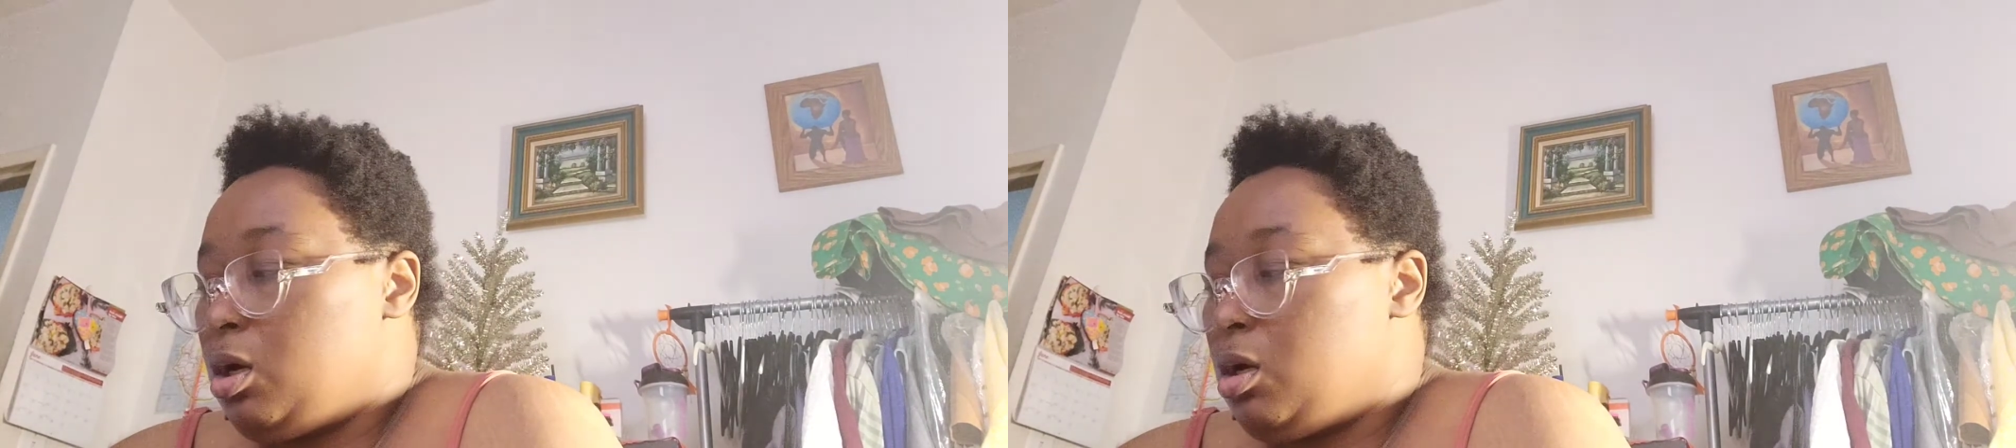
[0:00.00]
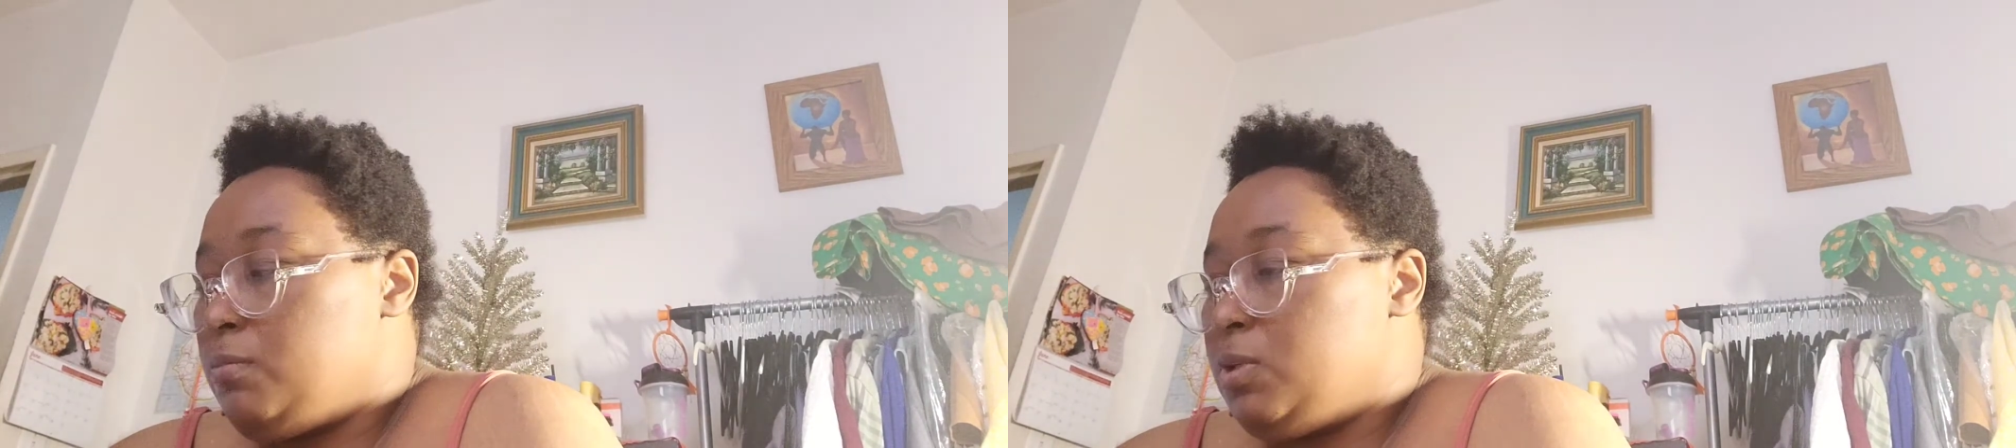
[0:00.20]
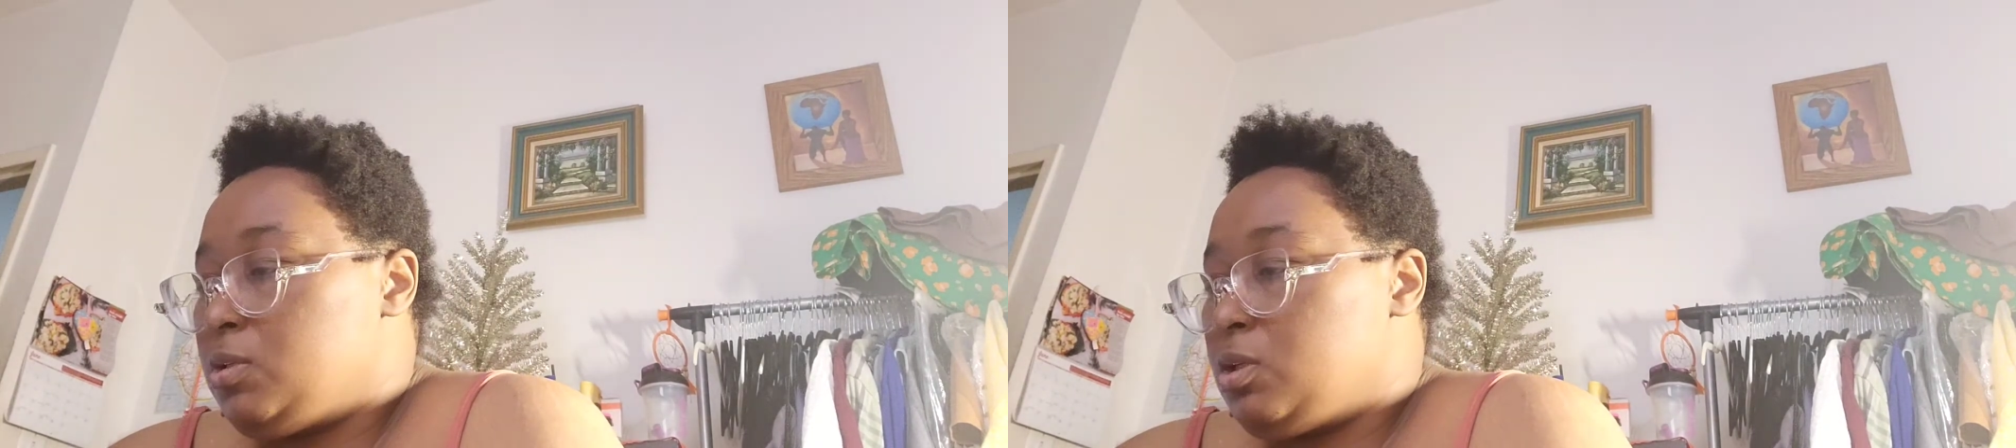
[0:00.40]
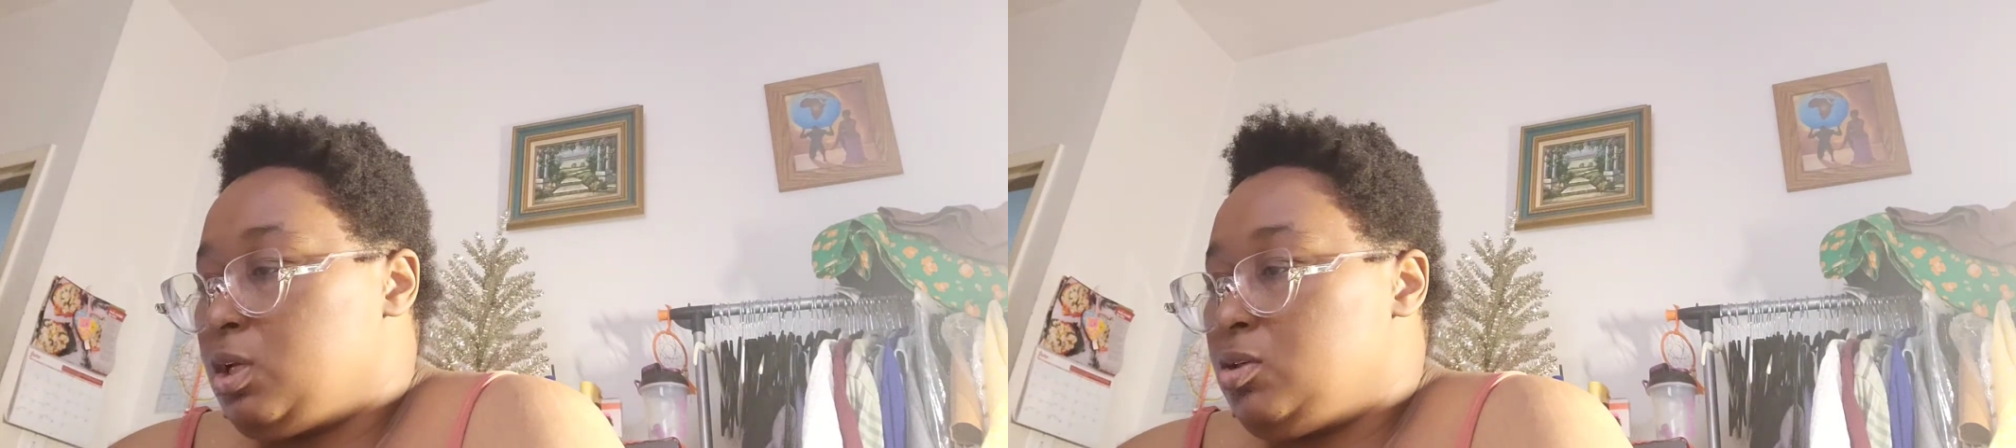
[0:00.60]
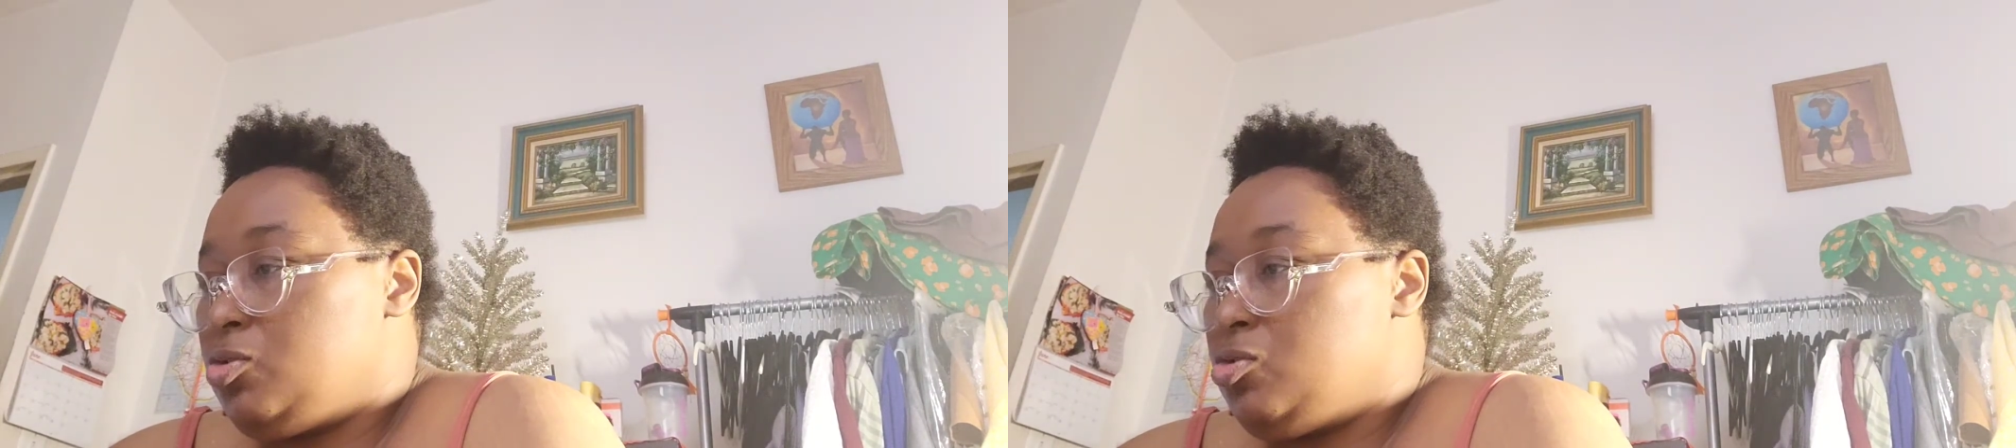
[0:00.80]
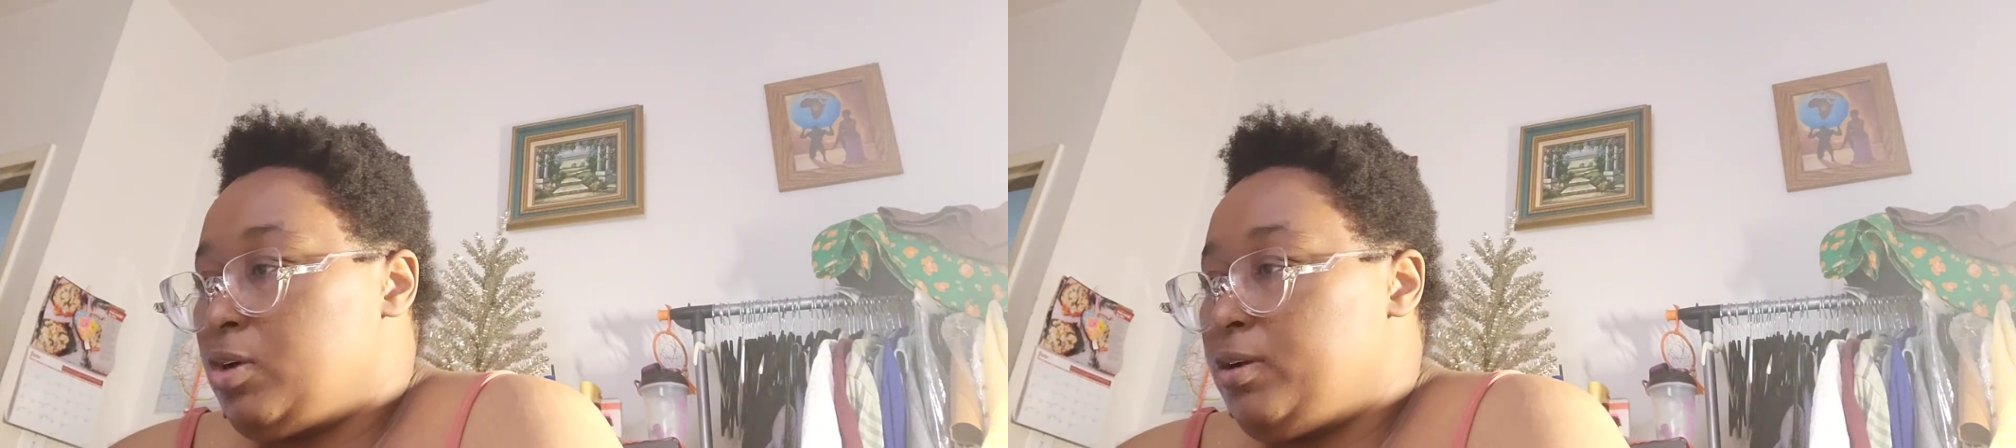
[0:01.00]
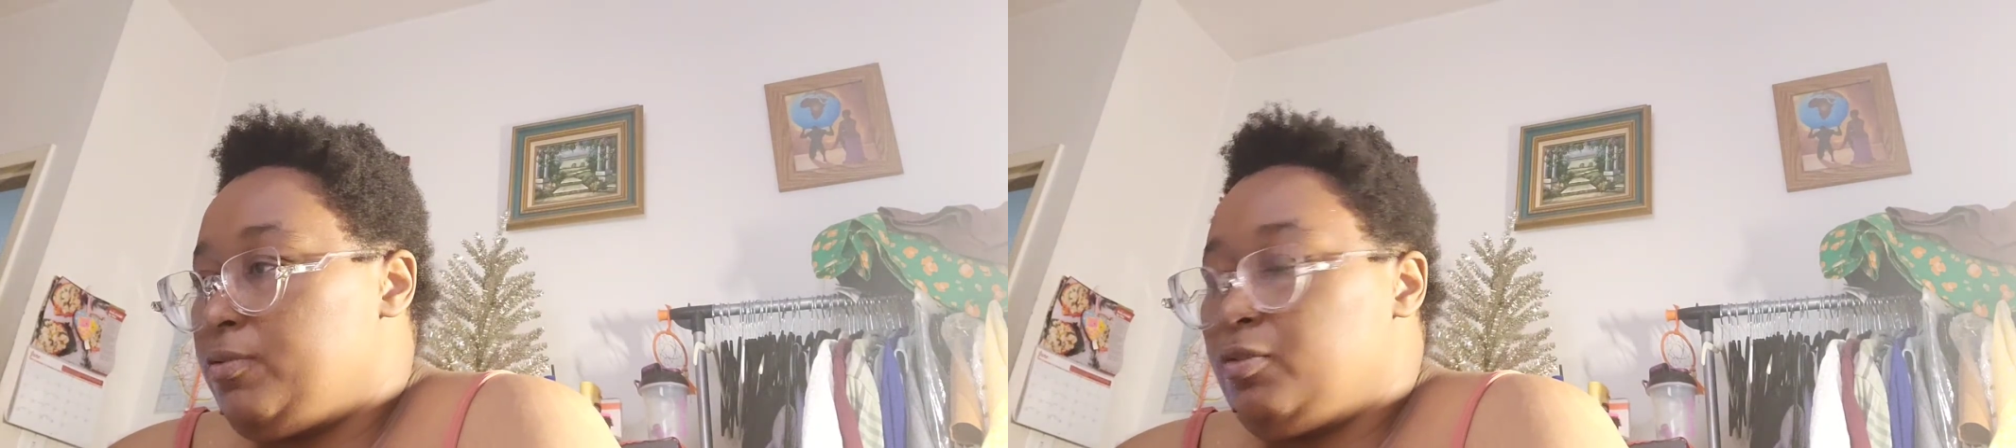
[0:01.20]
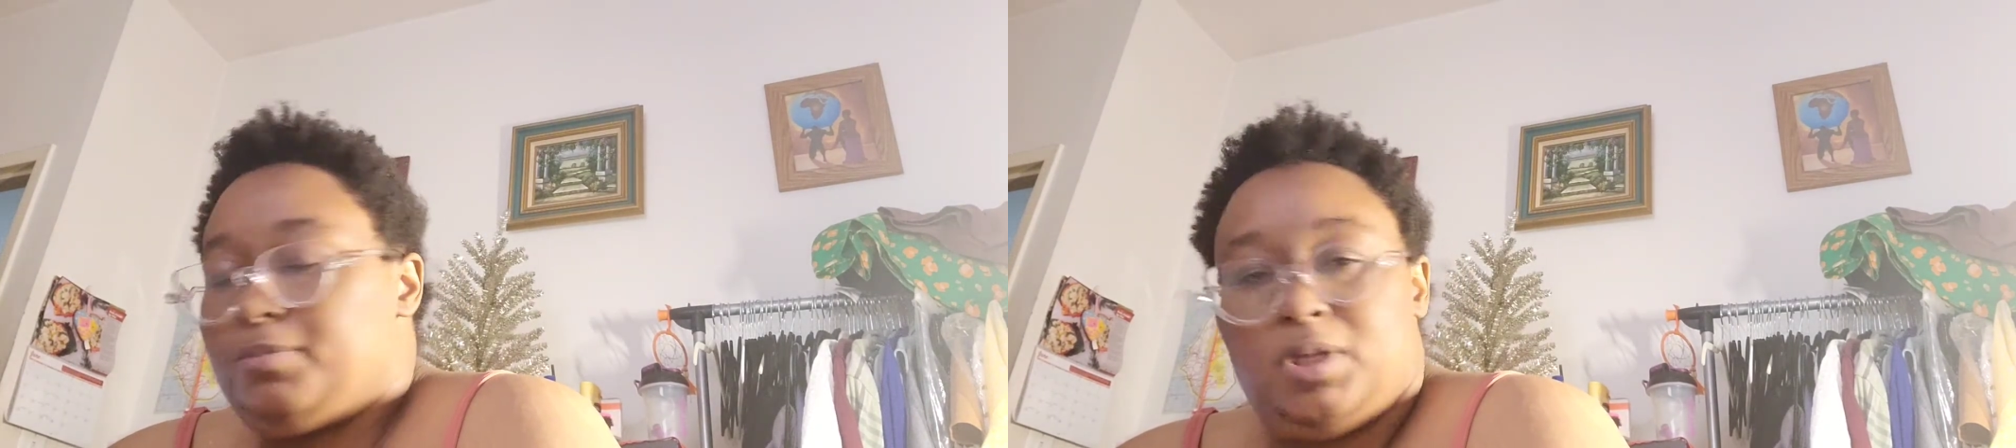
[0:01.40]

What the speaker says: There's a lot of dread for